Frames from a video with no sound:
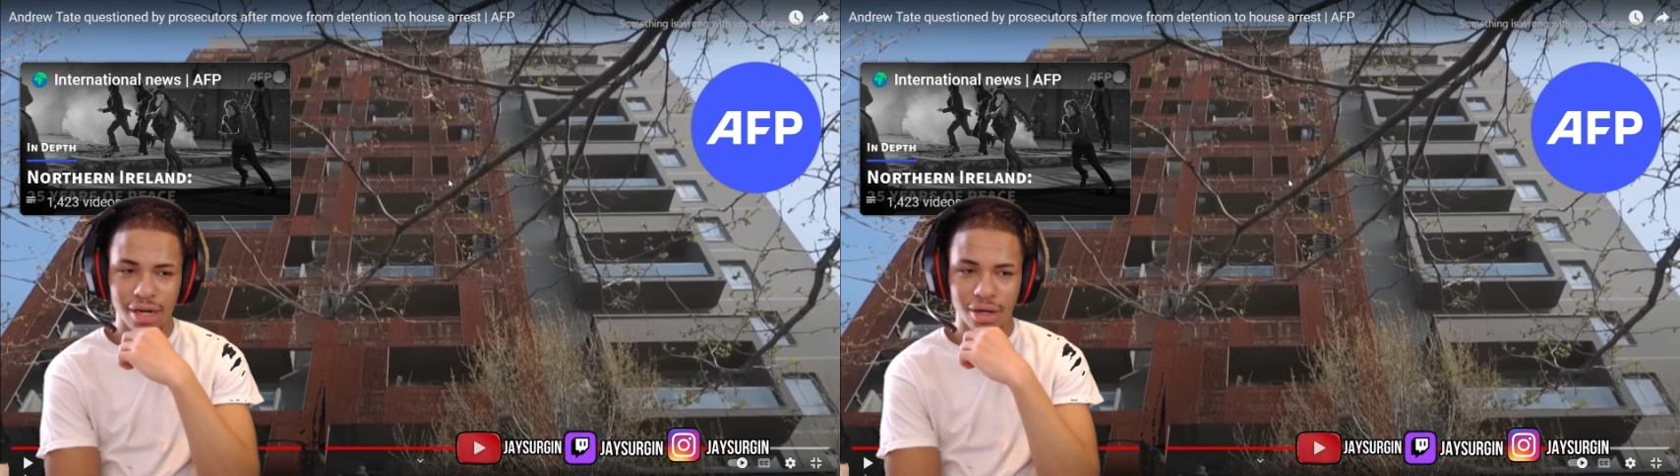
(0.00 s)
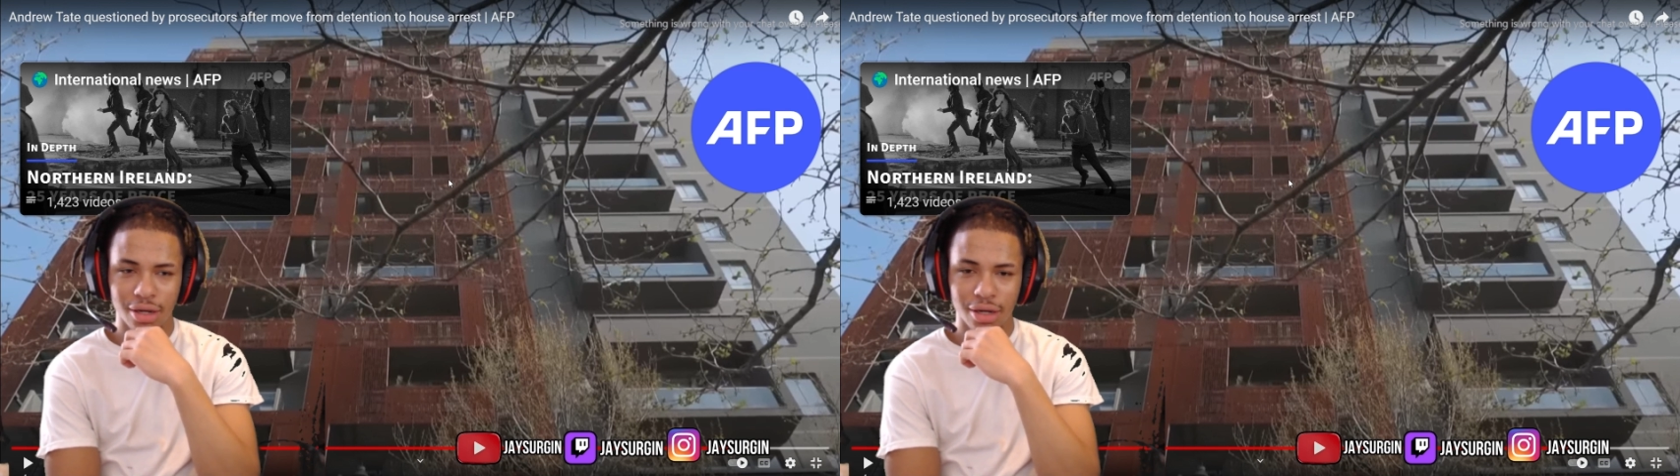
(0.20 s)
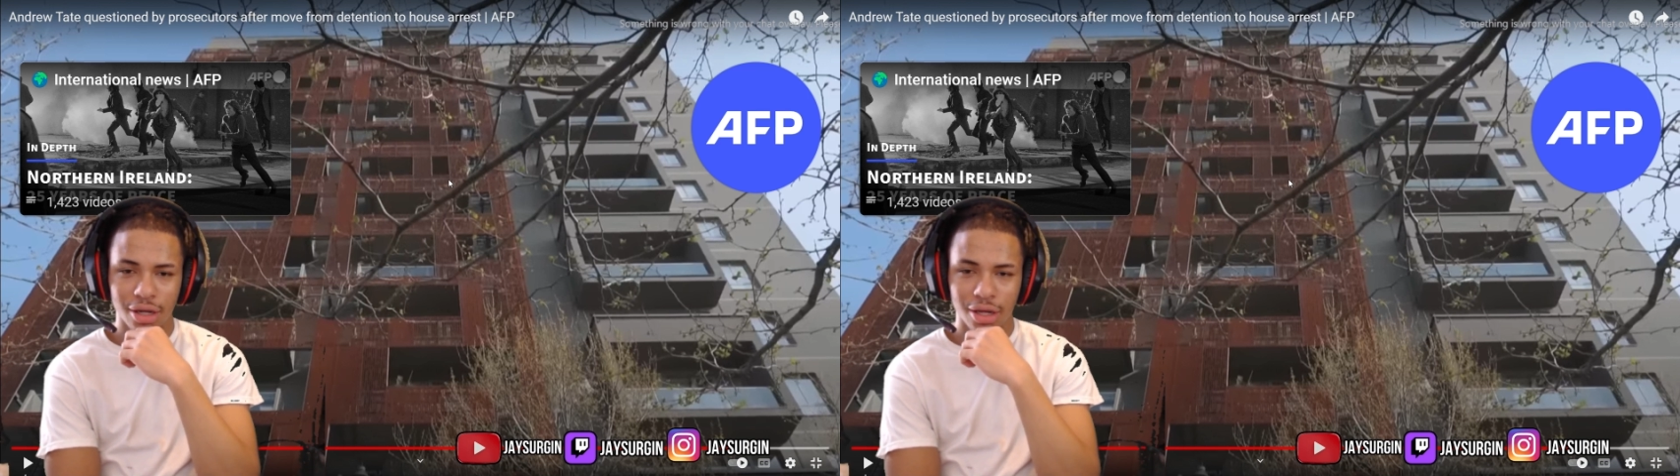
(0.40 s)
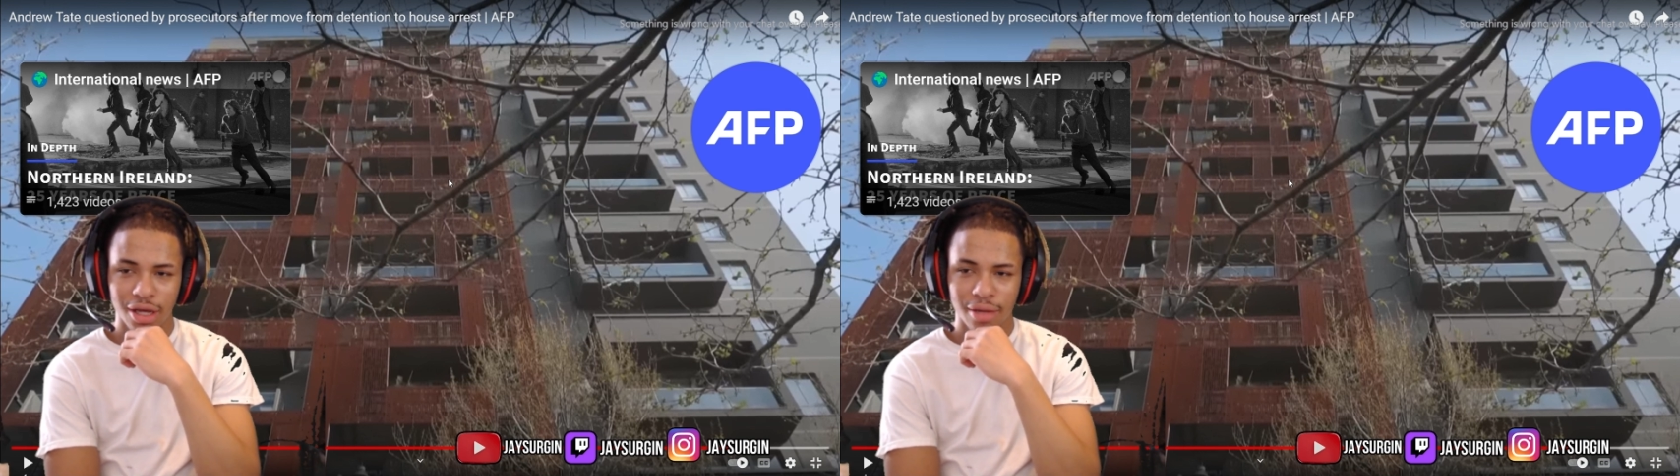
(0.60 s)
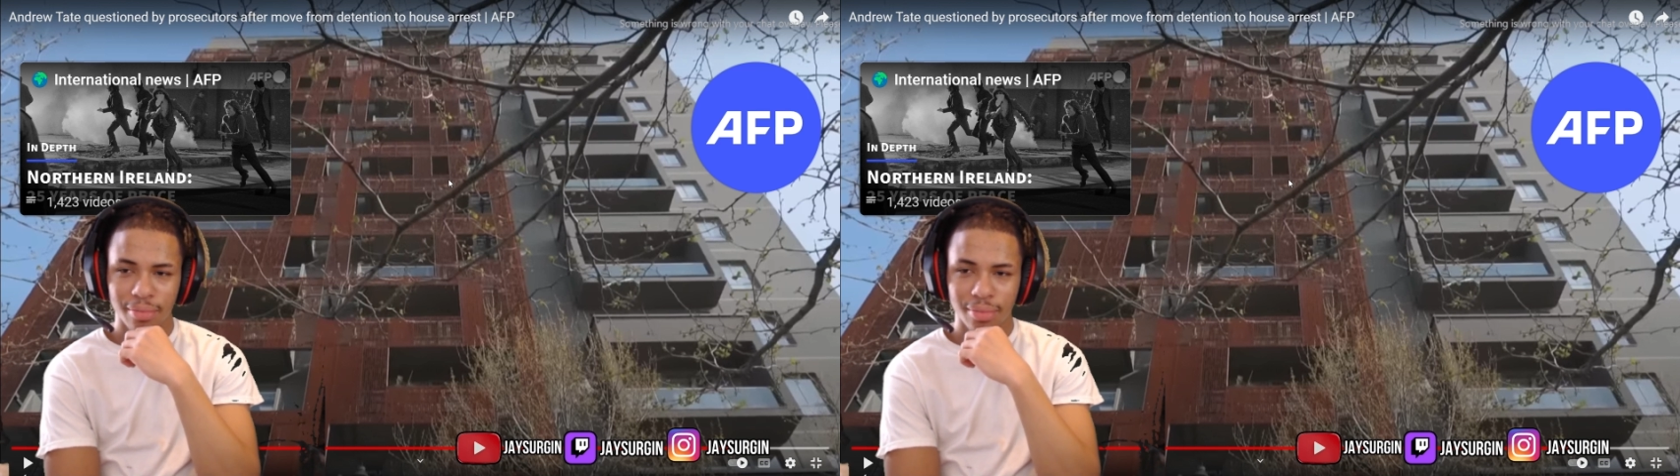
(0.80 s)
A
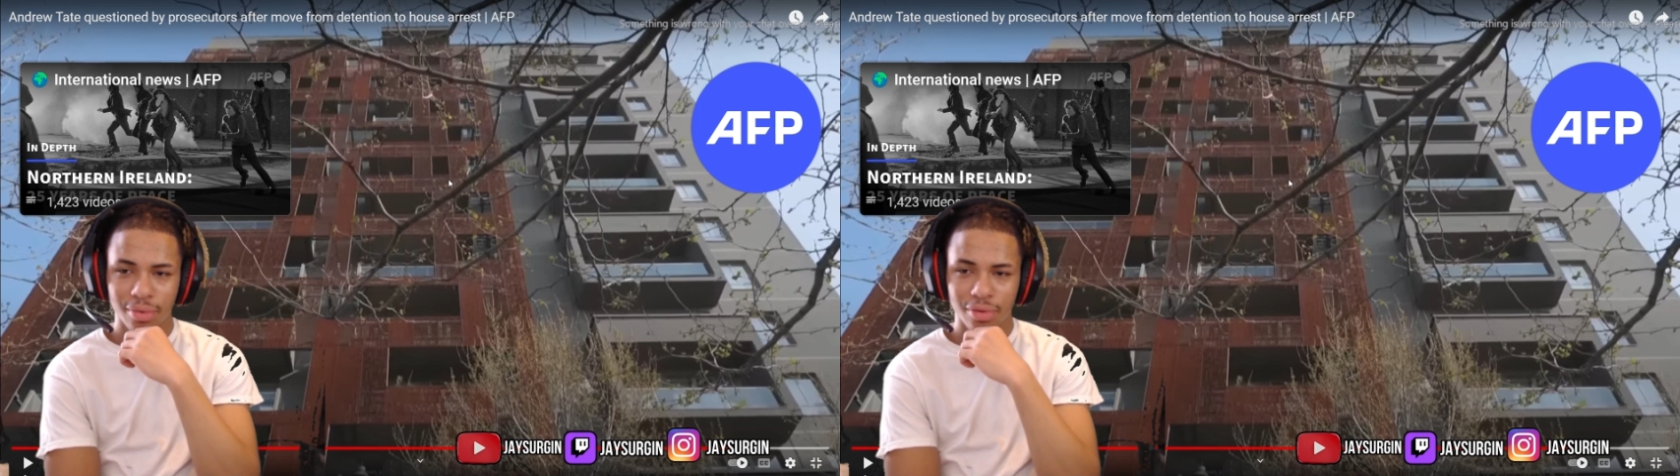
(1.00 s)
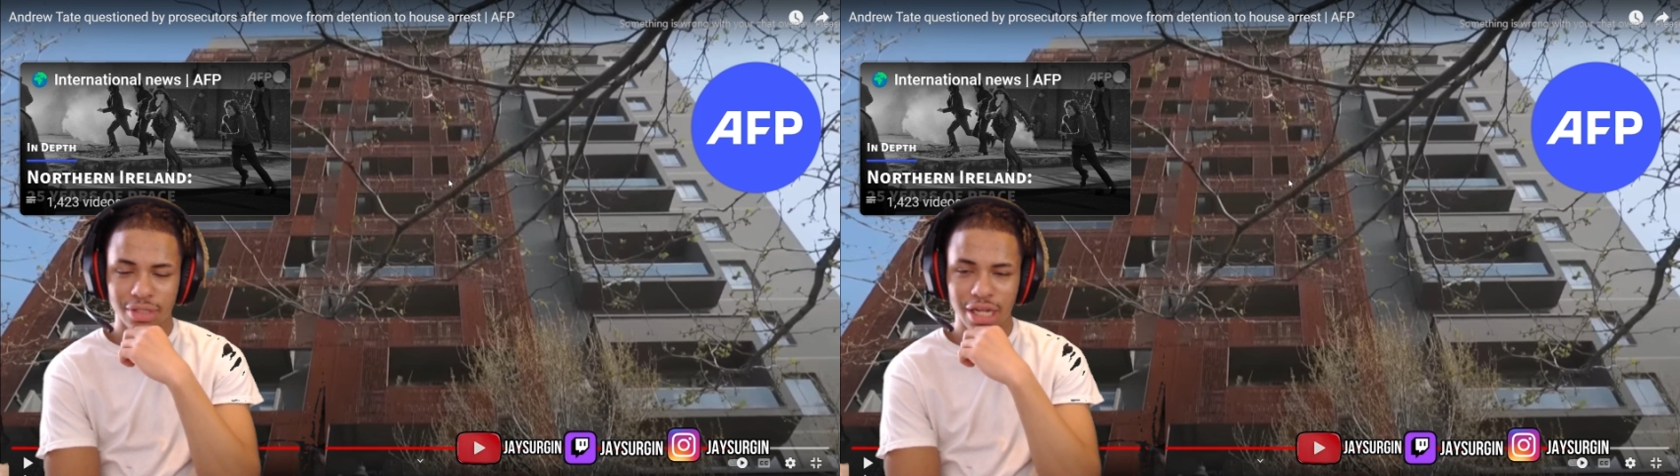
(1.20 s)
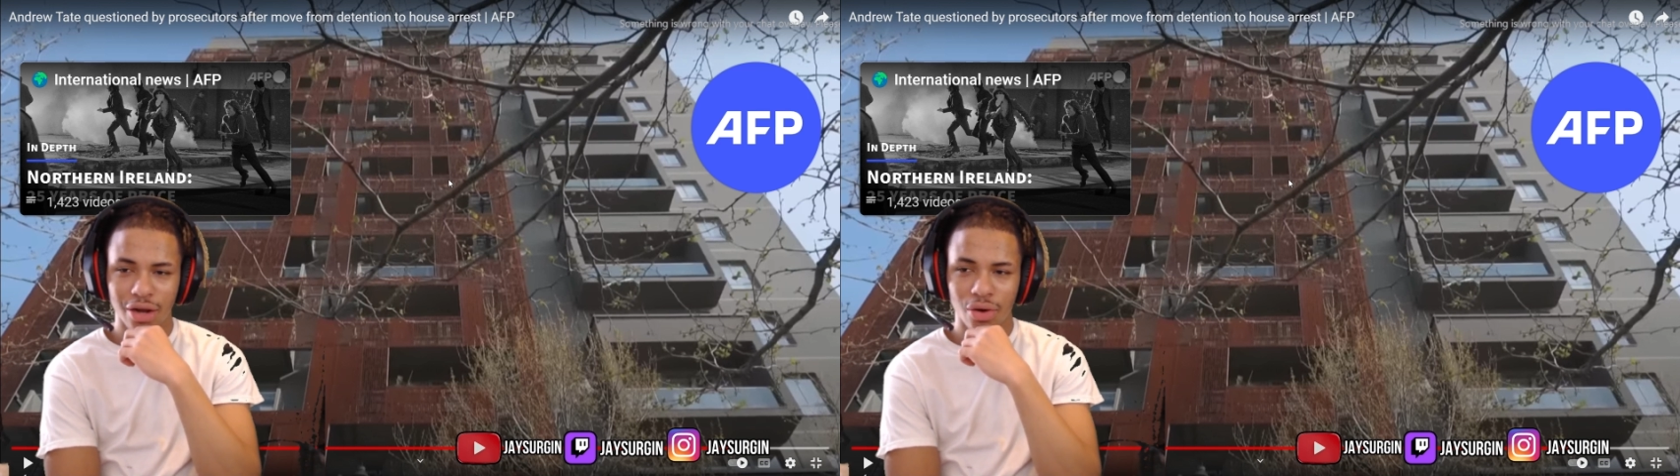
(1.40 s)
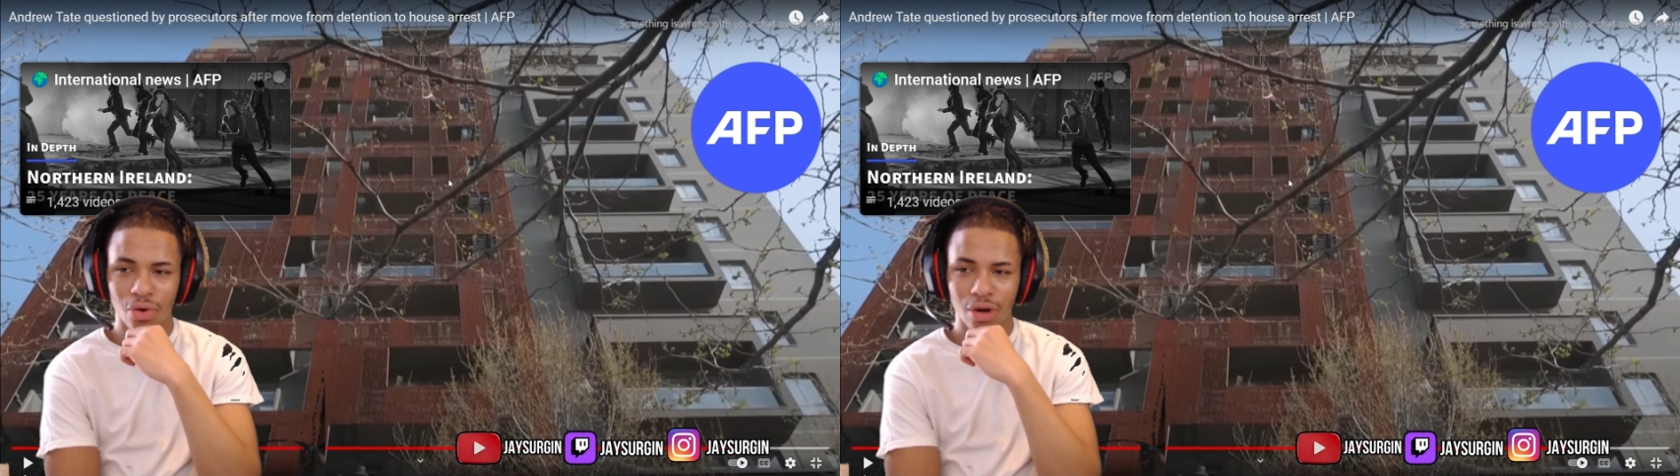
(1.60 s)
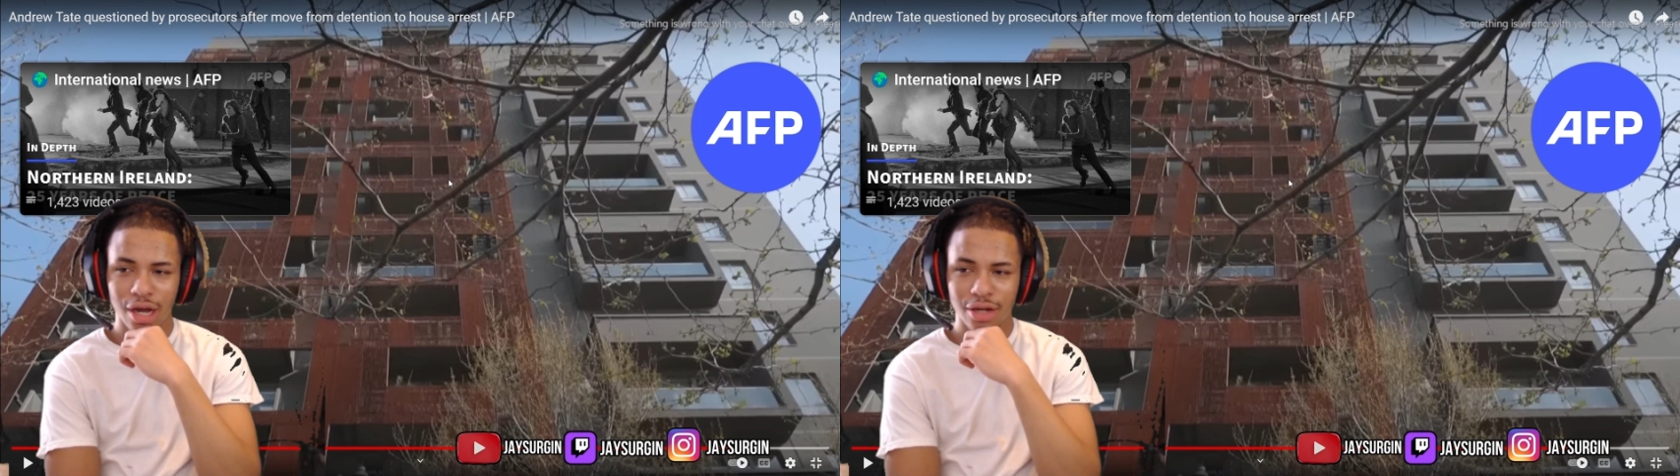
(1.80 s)
was that a
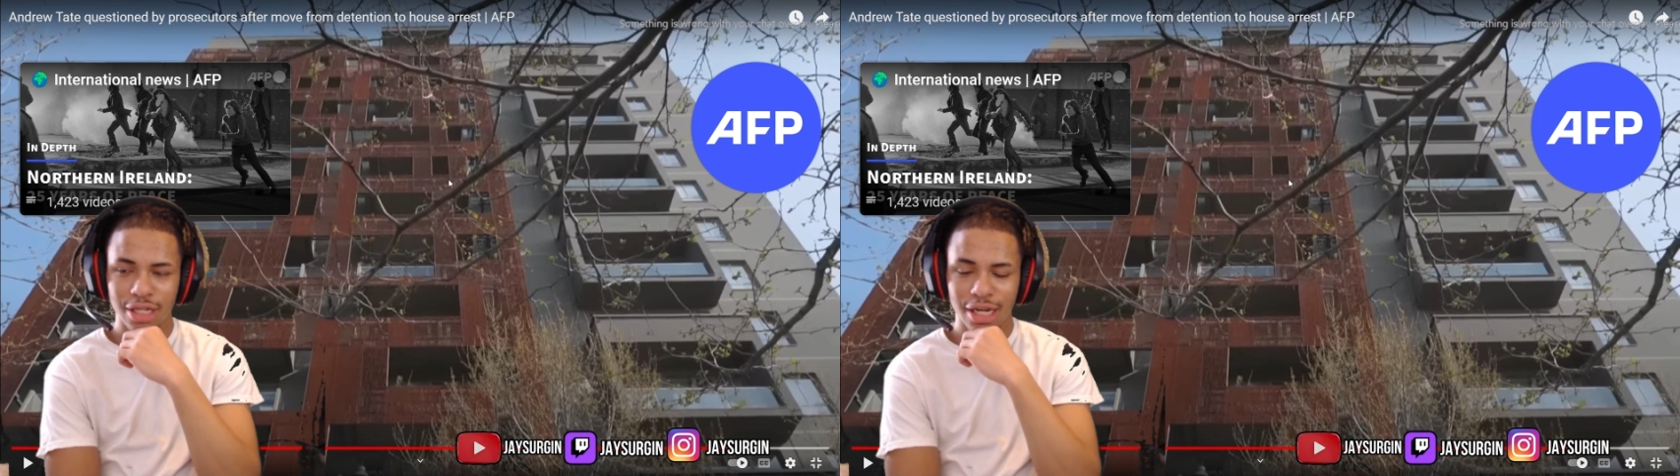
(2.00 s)
courthouse that